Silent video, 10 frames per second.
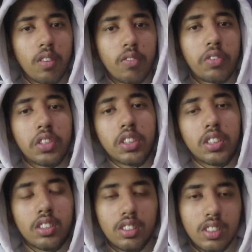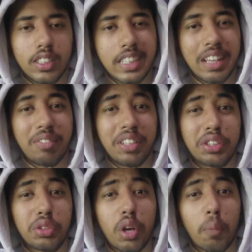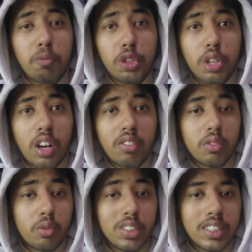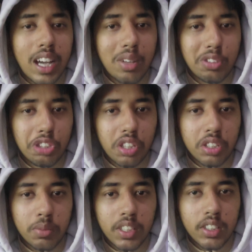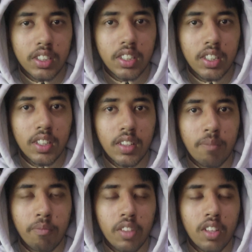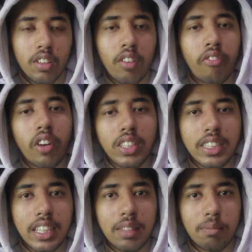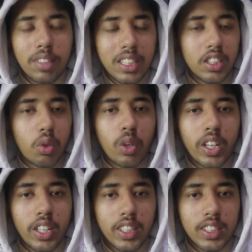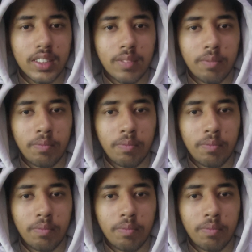First step is to observe without judgment. The first step is awareness.